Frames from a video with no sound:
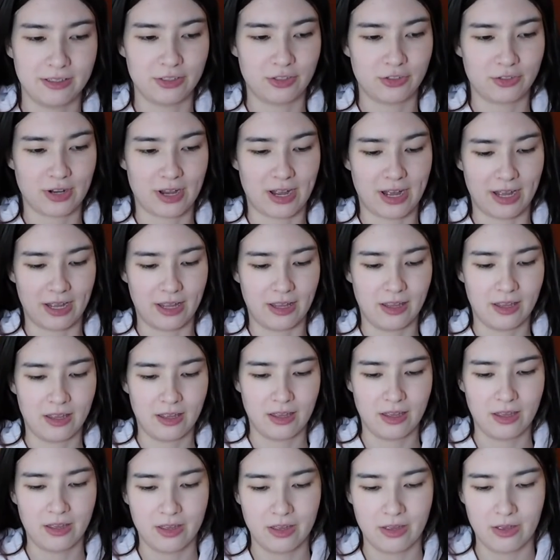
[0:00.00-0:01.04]
dry.
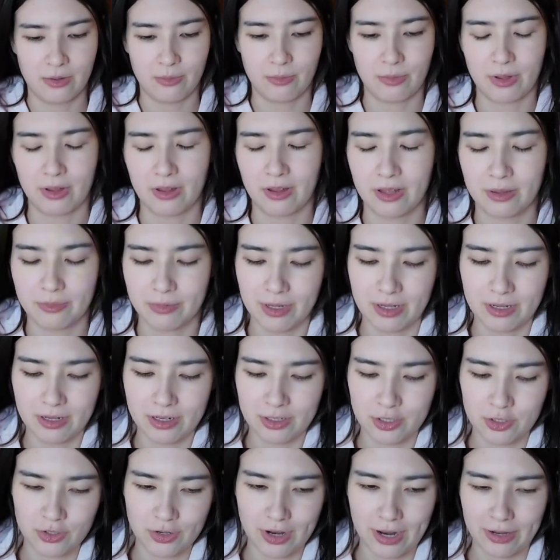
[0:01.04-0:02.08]
Well, I mean, it
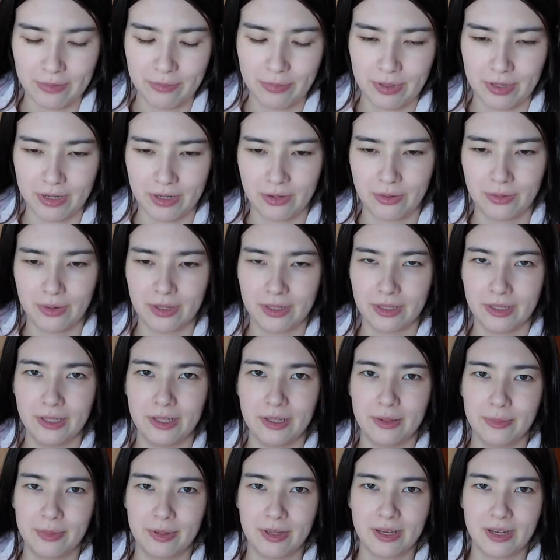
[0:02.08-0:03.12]
dried pretty quickly,
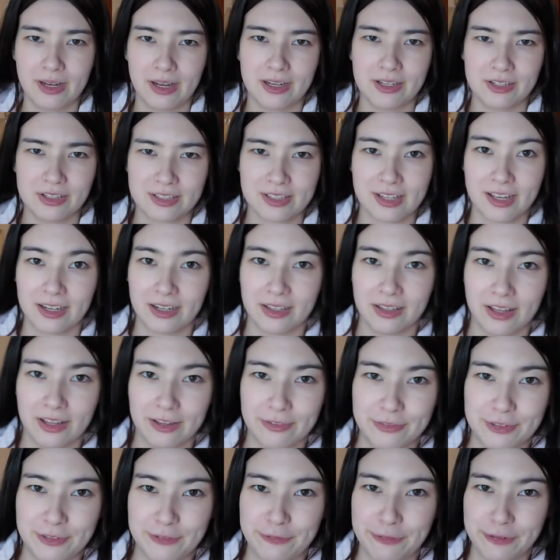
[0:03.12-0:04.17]
but I just kind of
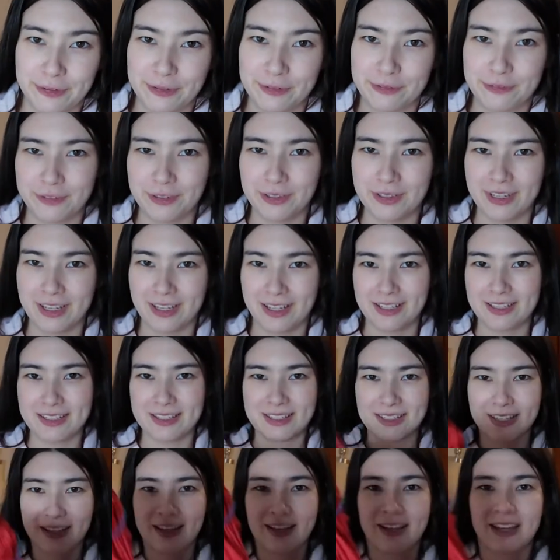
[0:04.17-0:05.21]
left it for a few days.
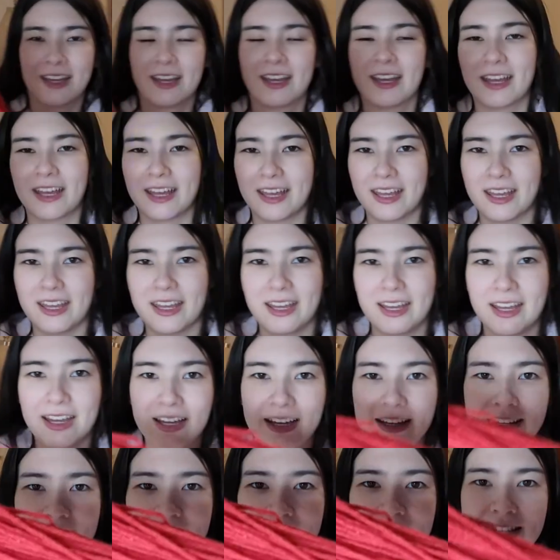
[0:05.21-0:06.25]

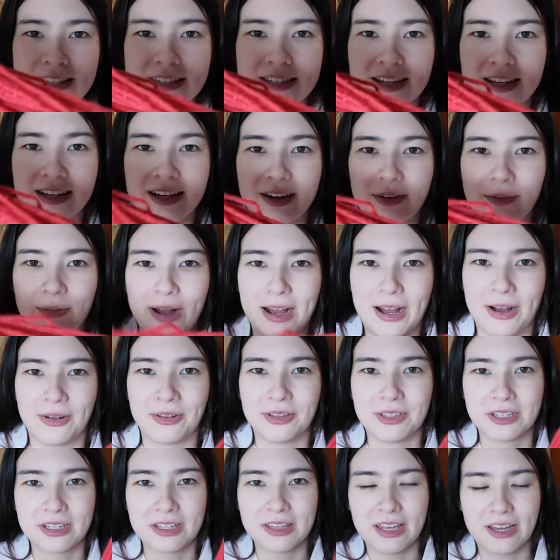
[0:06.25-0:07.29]
And wow,
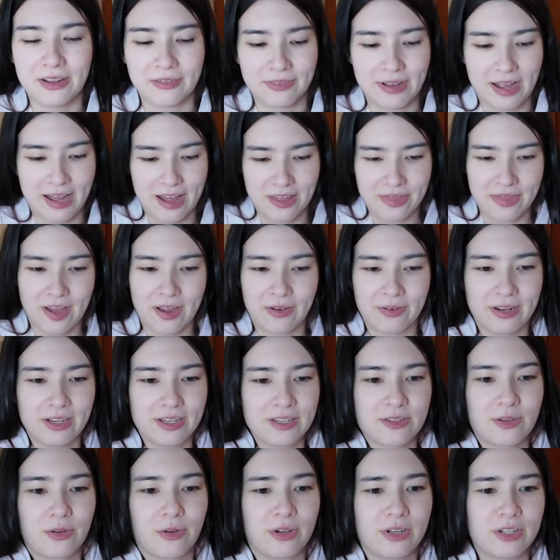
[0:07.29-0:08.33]
look at that red. That red is
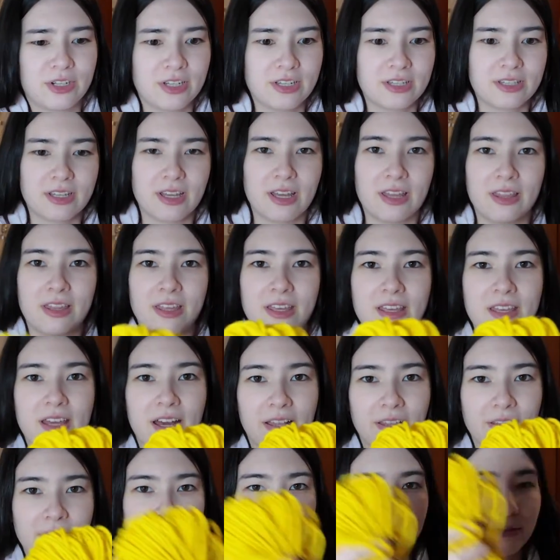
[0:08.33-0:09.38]
gorgeous. The
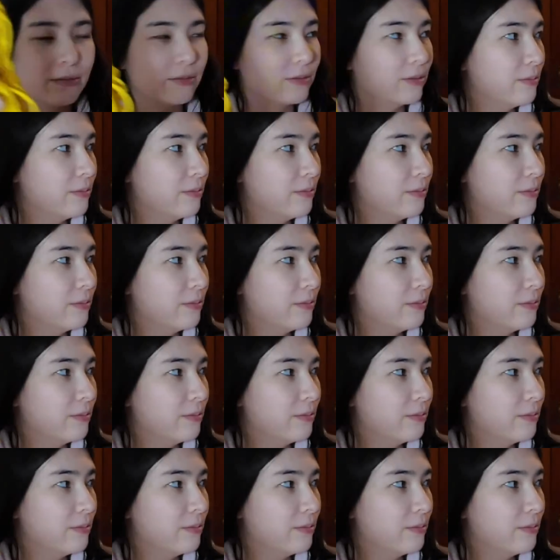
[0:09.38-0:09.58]
yellow,